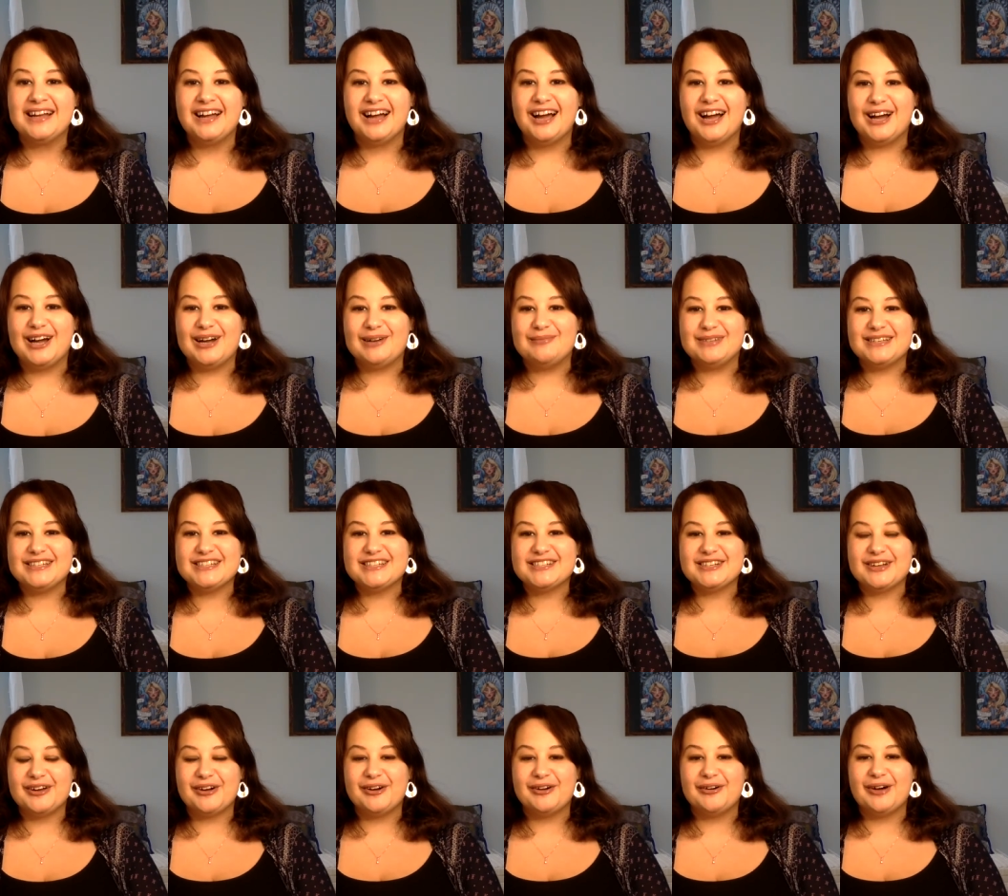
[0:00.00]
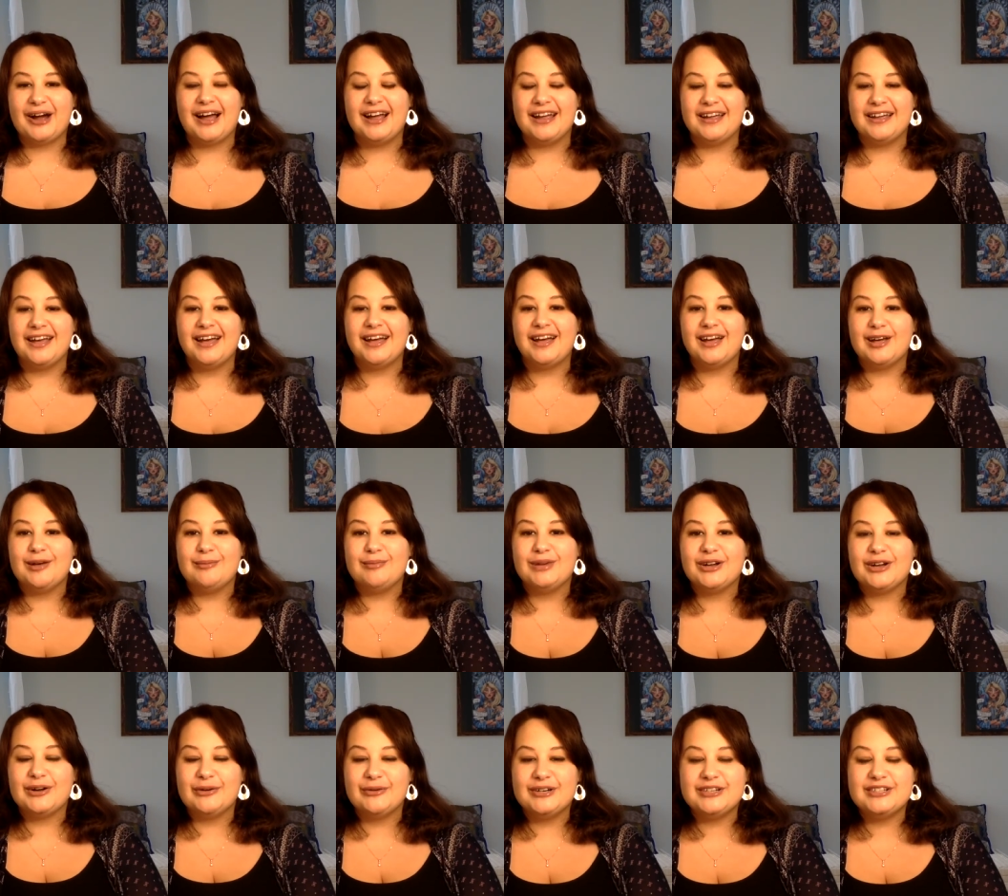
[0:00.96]
Um, so I
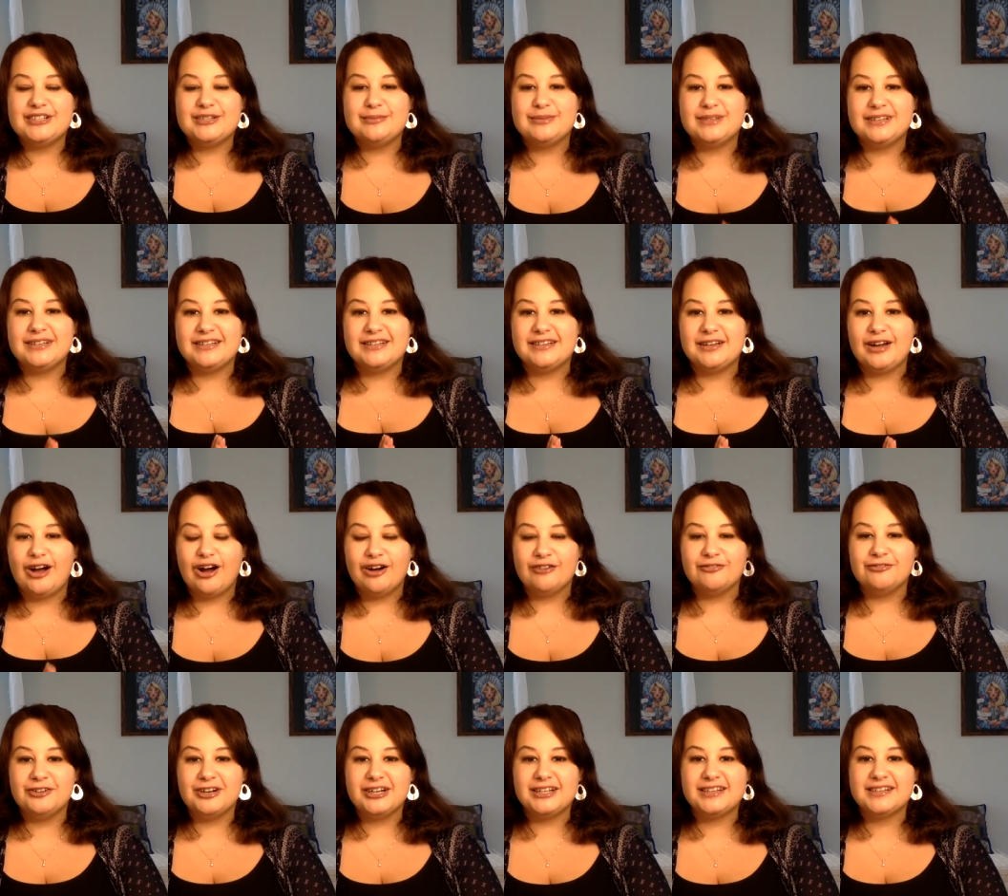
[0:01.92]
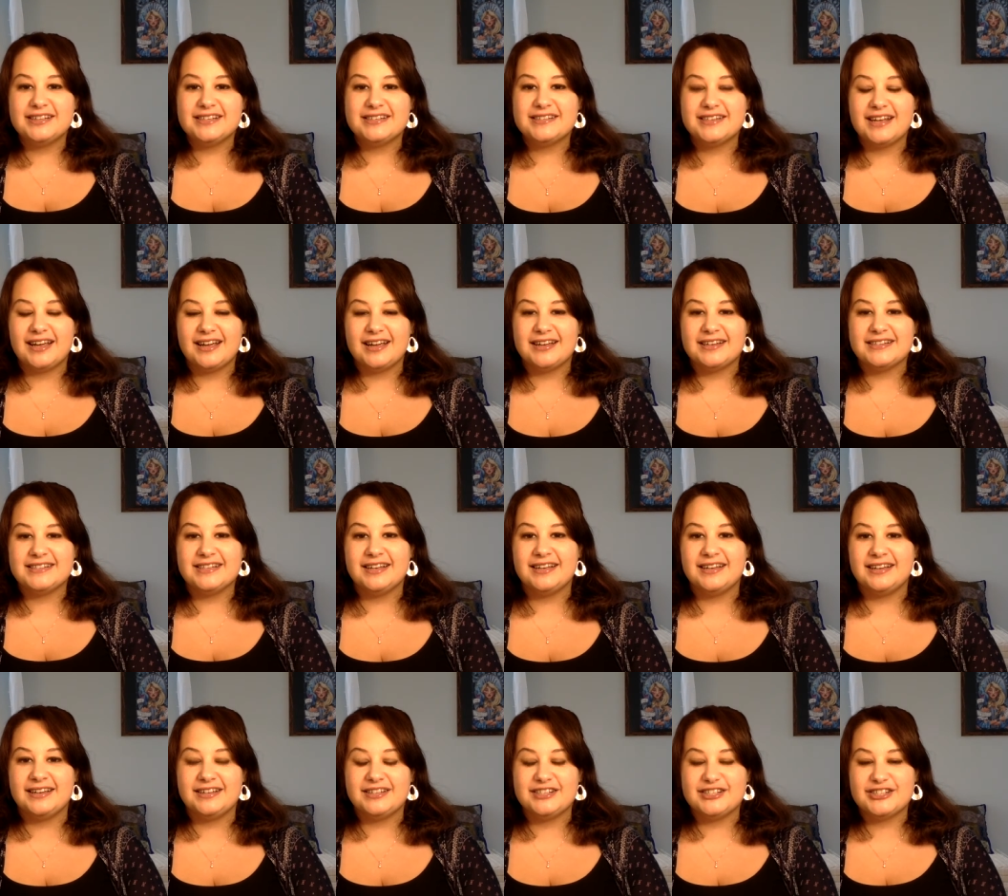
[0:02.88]
am going to be offering this as
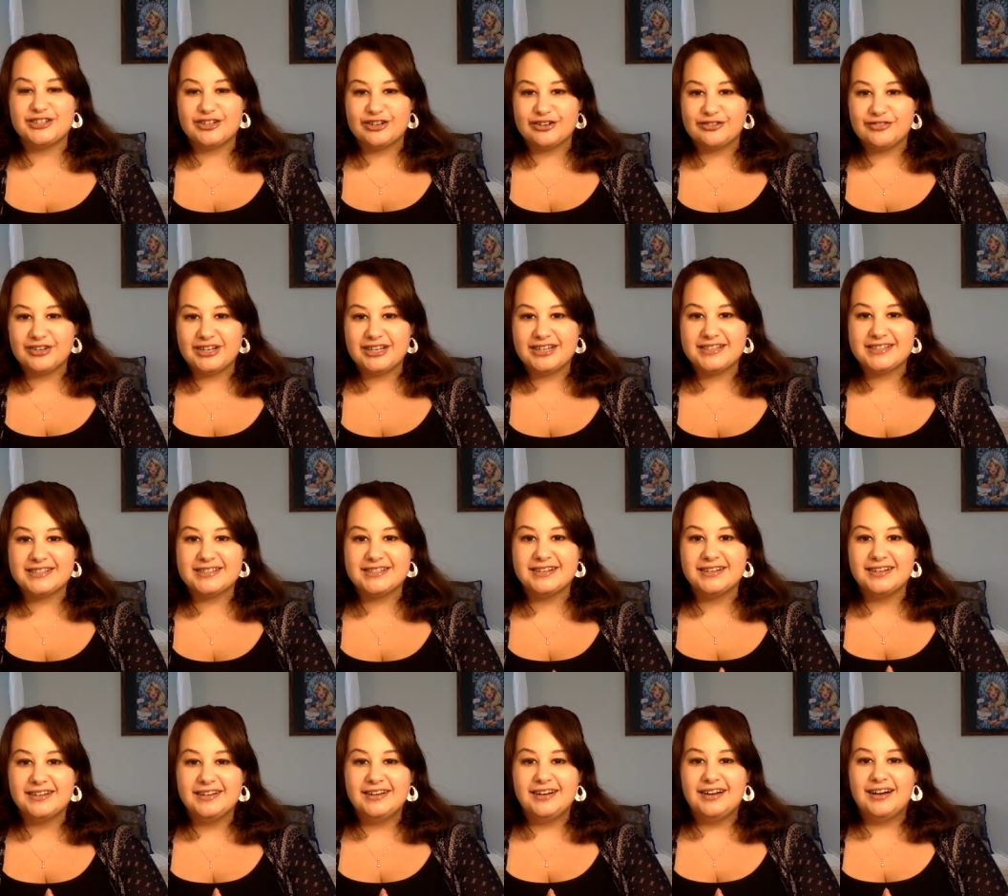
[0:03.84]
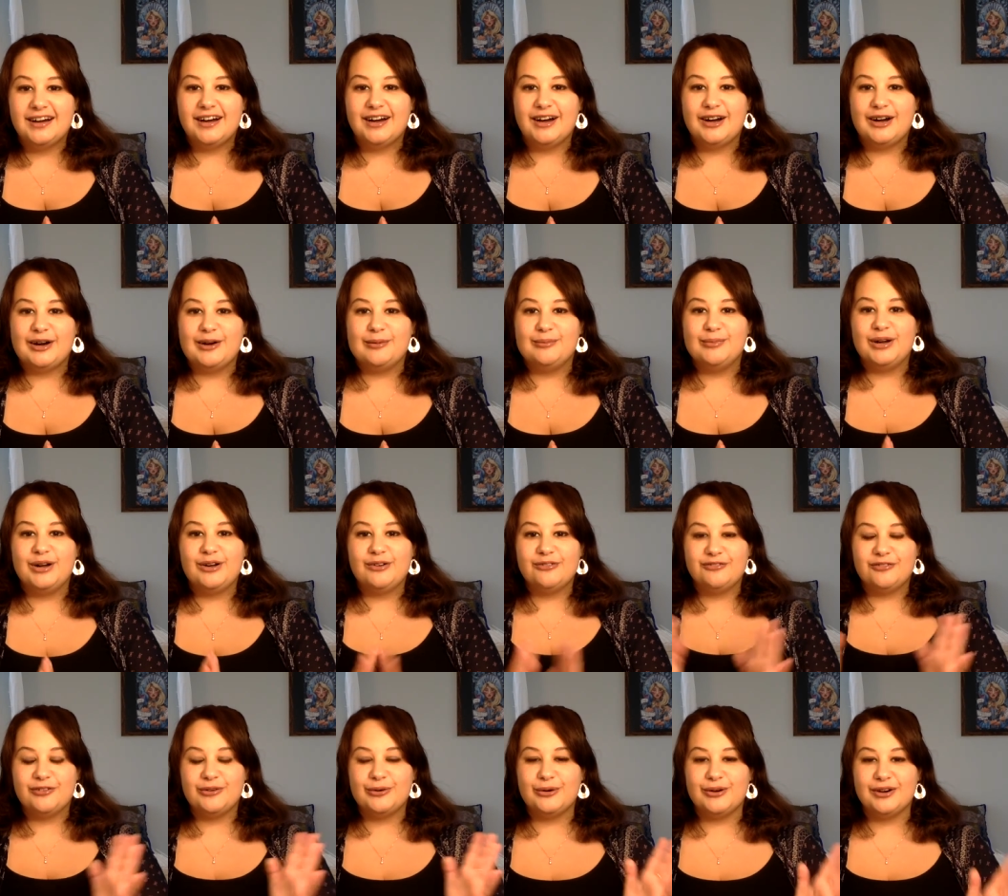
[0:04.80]
a service um,
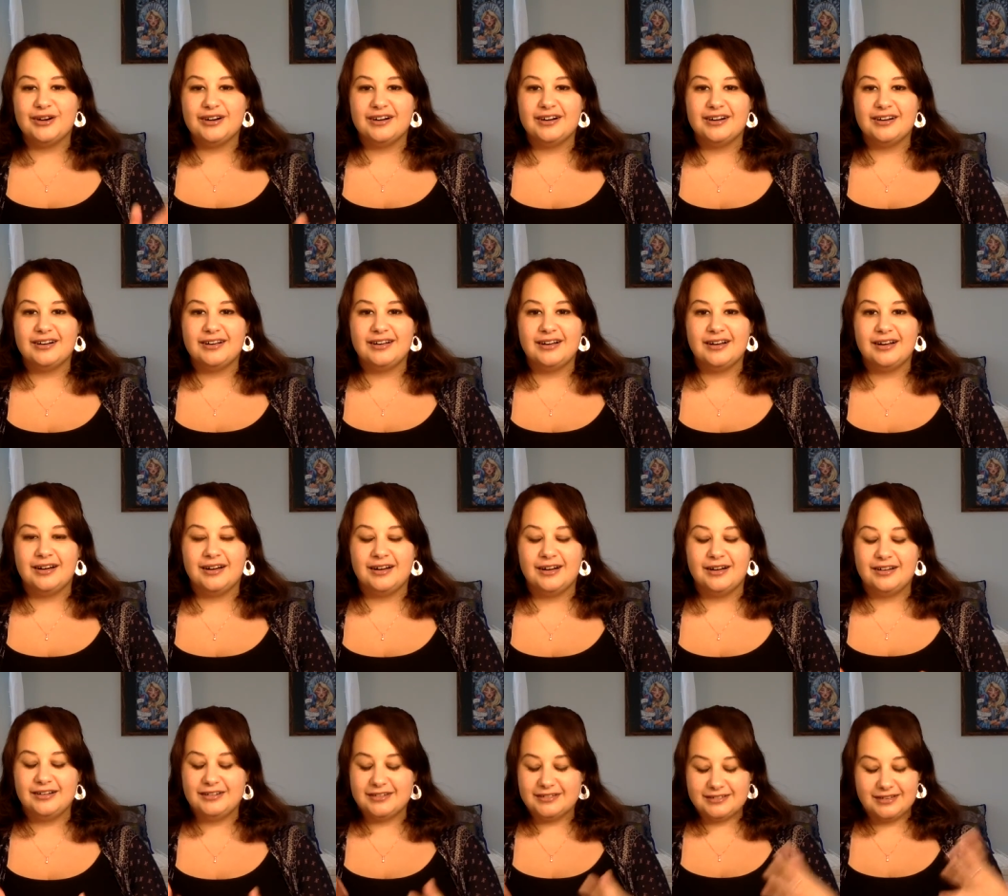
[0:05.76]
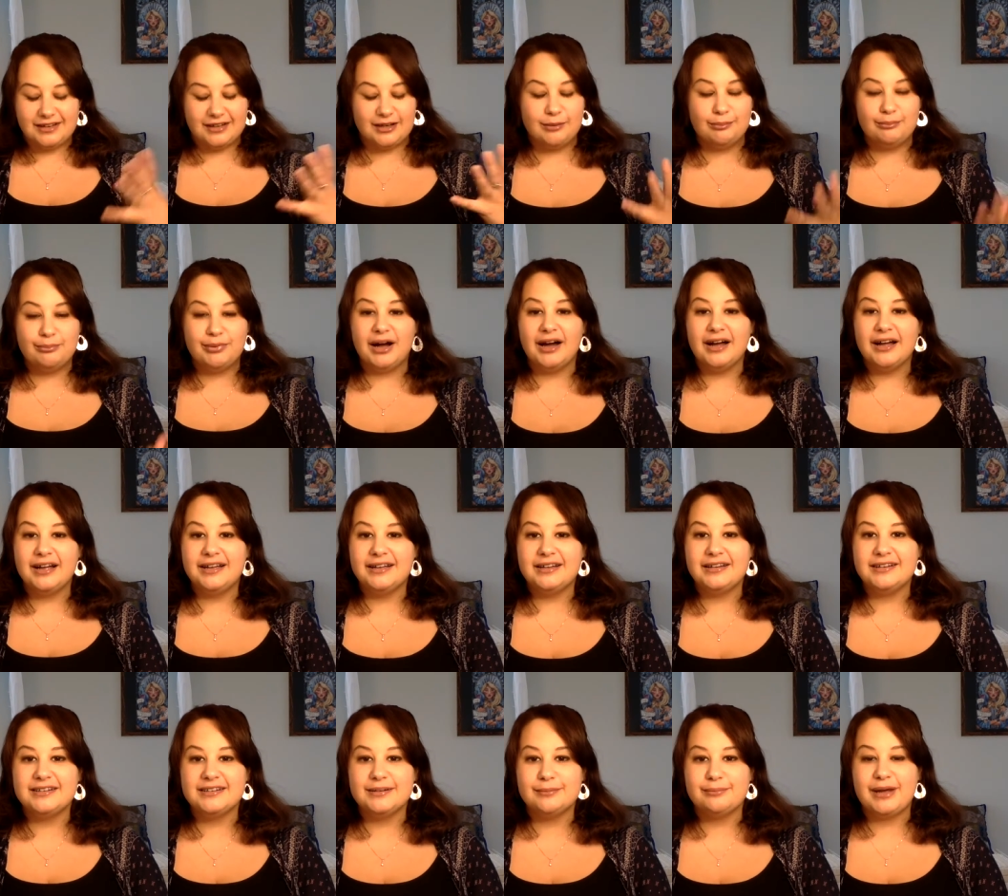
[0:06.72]
for uh, a
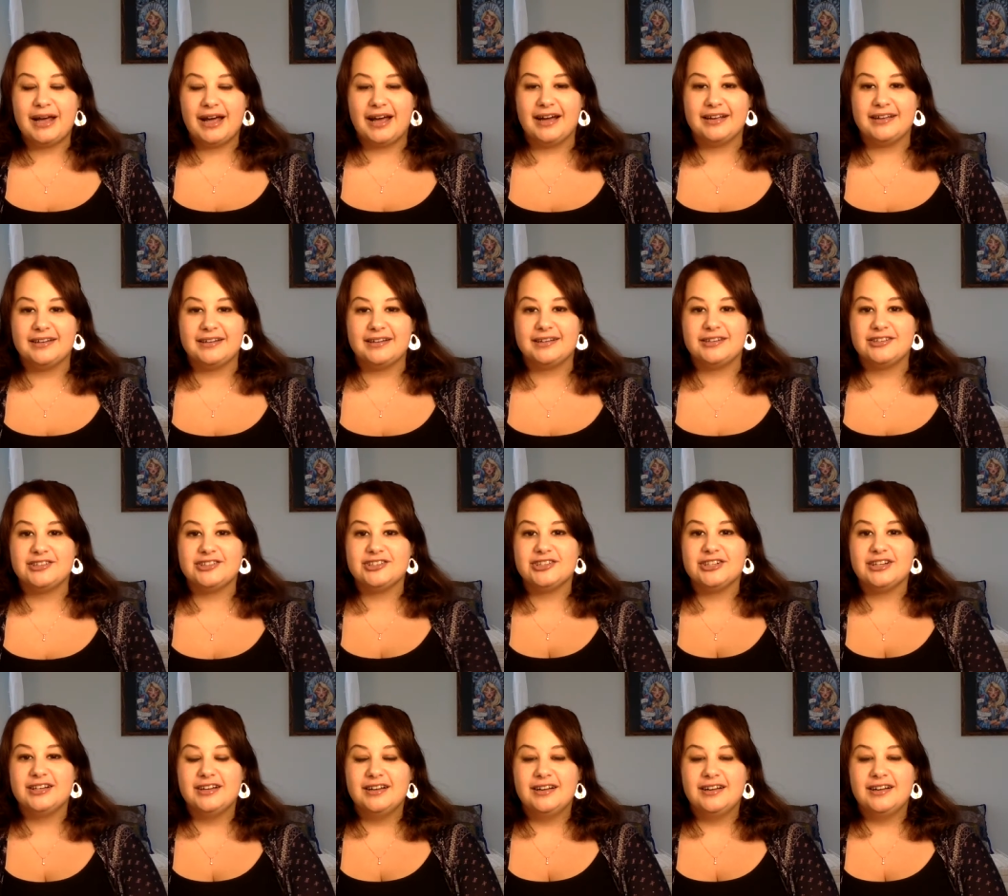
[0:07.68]
combined package,